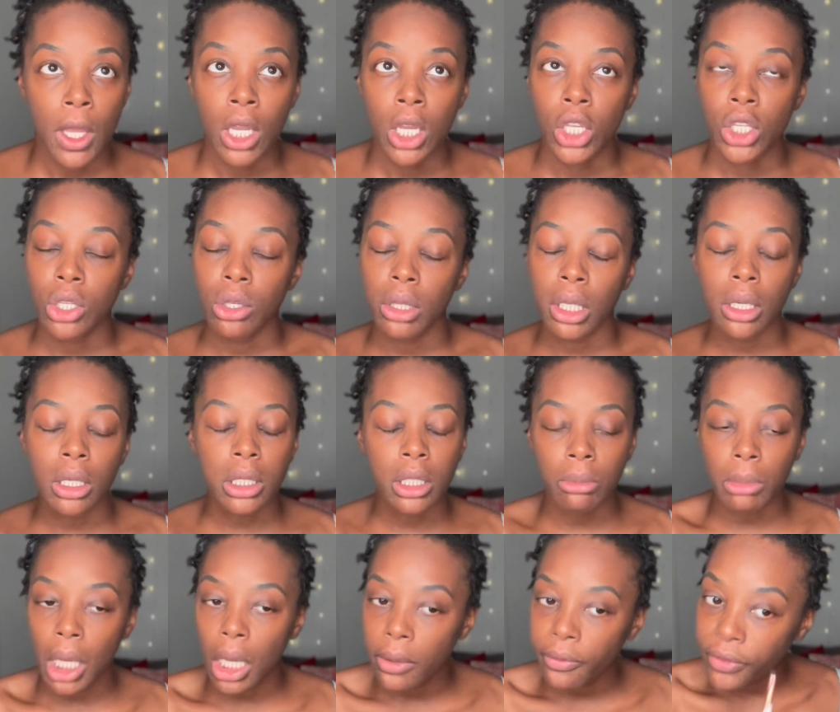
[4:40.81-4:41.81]
So there are
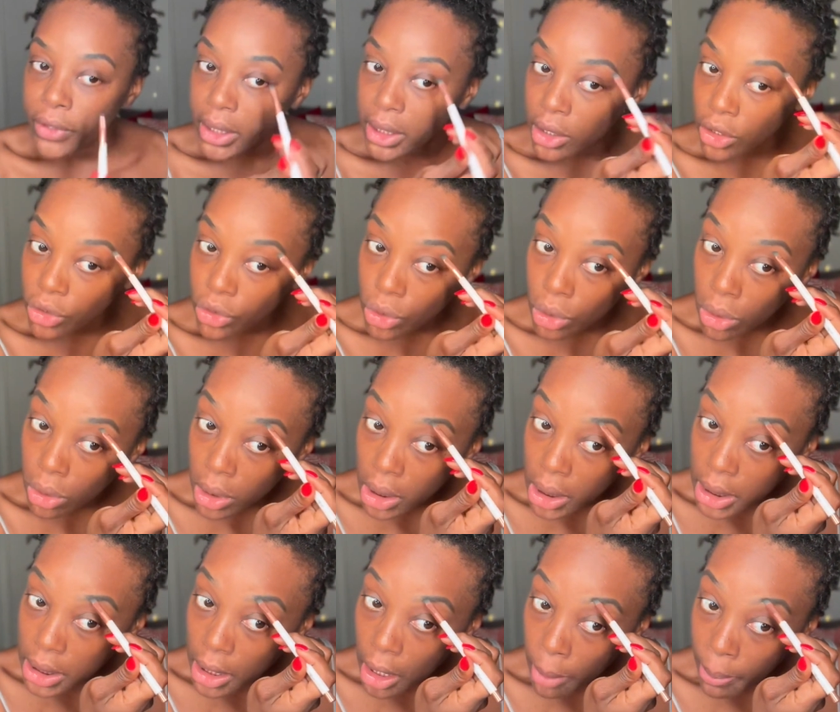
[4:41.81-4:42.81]
some conflicting
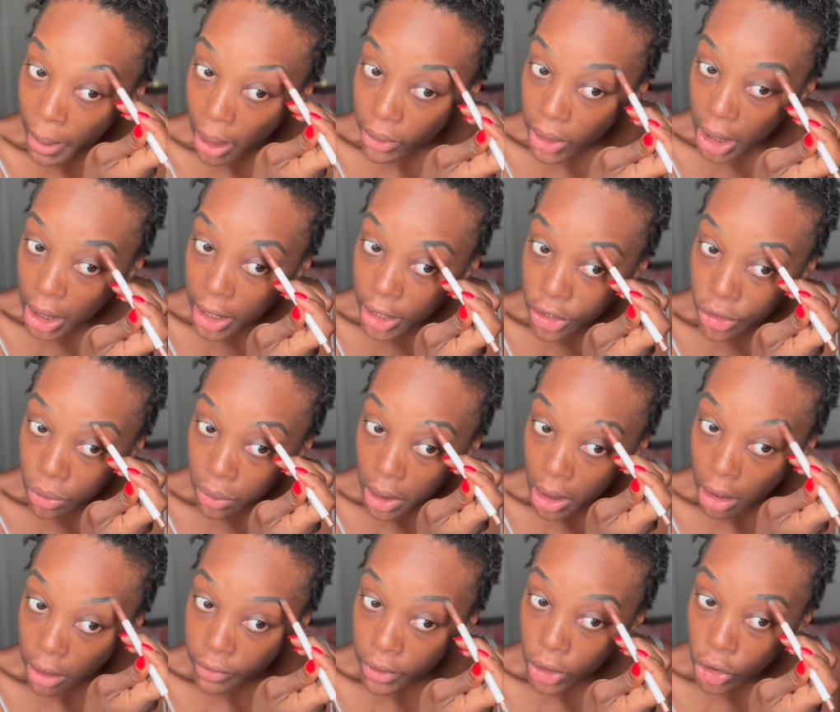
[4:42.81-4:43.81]
stories about the history
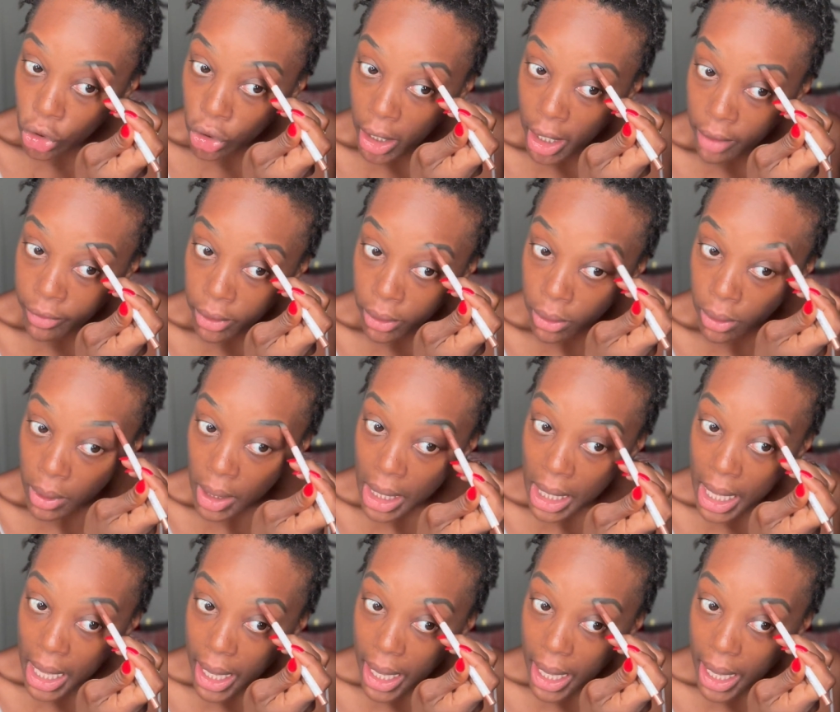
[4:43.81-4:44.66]
of her travel.